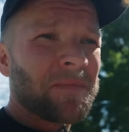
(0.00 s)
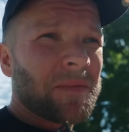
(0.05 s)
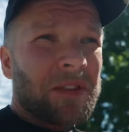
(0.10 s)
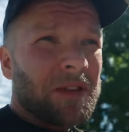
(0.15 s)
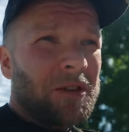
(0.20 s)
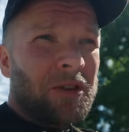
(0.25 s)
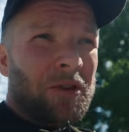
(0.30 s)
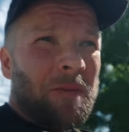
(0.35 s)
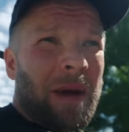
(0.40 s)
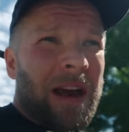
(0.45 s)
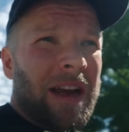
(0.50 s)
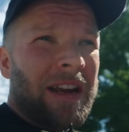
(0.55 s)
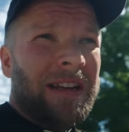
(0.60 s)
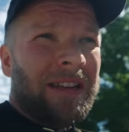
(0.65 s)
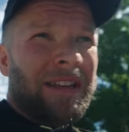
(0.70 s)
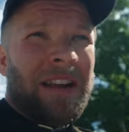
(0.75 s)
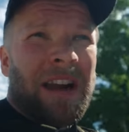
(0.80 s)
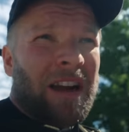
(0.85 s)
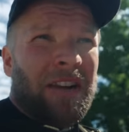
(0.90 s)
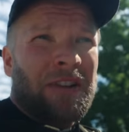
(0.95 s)
you
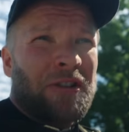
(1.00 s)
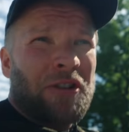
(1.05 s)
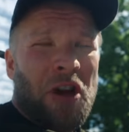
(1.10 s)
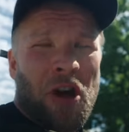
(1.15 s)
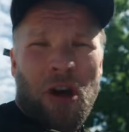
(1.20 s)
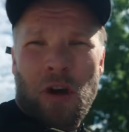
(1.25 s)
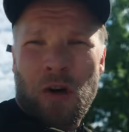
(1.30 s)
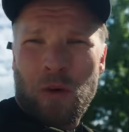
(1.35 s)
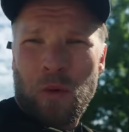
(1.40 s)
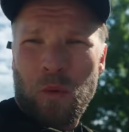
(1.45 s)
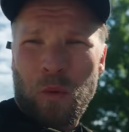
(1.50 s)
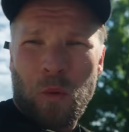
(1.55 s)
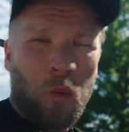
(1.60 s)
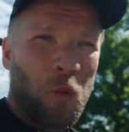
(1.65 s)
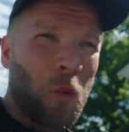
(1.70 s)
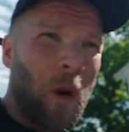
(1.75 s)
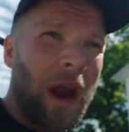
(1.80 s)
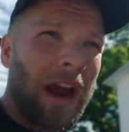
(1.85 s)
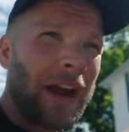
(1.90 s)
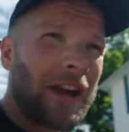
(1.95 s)
might not know
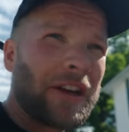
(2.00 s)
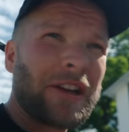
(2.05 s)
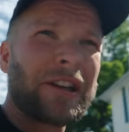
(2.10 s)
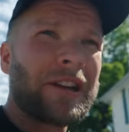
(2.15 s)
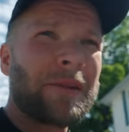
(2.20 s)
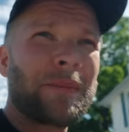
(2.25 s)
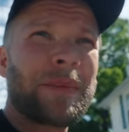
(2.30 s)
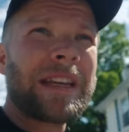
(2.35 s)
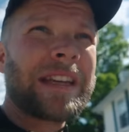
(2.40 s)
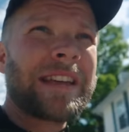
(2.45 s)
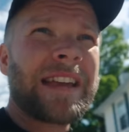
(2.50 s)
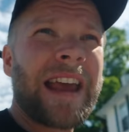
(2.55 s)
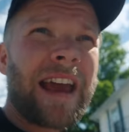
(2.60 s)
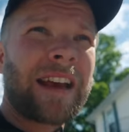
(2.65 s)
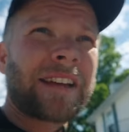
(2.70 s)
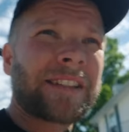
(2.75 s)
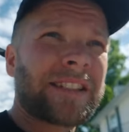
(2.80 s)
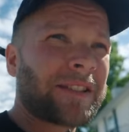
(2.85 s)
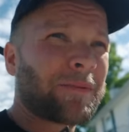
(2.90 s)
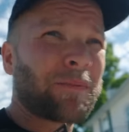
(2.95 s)
where you're gonna be
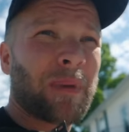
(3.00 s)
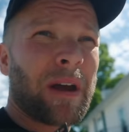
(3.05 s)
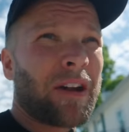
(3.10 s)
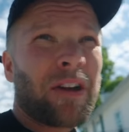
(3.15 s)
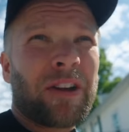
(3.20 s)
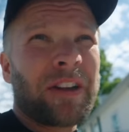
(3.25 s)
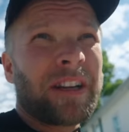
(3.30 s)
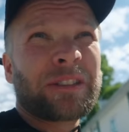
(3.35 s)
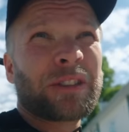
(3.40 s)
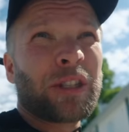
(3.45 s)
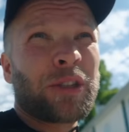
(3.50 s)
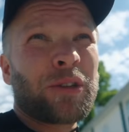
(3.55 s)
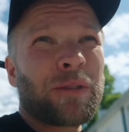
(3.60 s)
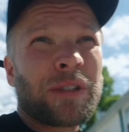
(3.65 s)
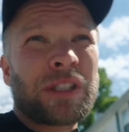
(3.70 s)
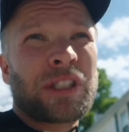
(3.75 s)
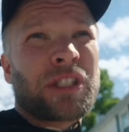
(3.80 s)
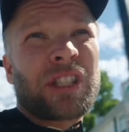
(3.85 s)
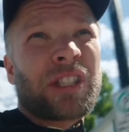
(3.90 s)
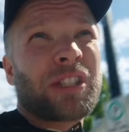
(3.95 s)
next, but all you have to do
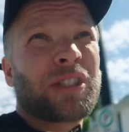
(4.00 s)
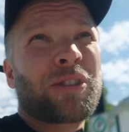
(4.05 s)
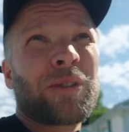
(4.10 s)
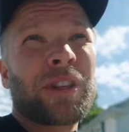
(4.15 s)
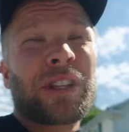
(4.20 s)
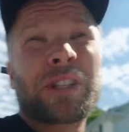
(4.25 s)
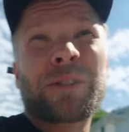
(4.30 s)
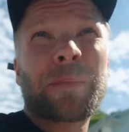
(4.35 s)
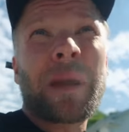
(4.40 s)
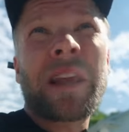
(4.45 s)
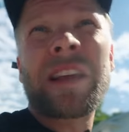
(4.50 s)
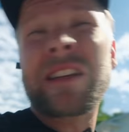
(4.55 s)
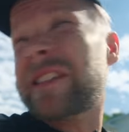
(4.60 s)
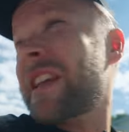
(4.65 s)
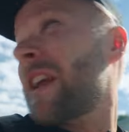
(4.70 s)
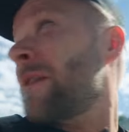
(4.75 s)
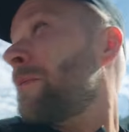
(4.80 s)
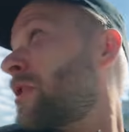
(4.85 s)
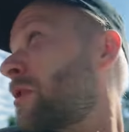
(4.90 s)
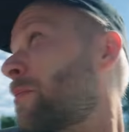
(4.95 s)
is just do the
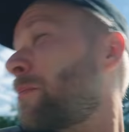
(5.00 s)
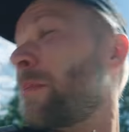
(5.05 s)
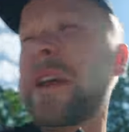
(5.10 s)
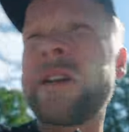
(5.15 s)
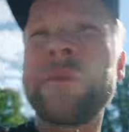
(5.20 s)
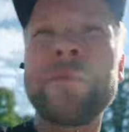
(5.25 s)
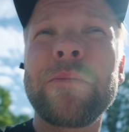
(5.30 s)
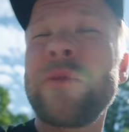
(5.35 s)
same spin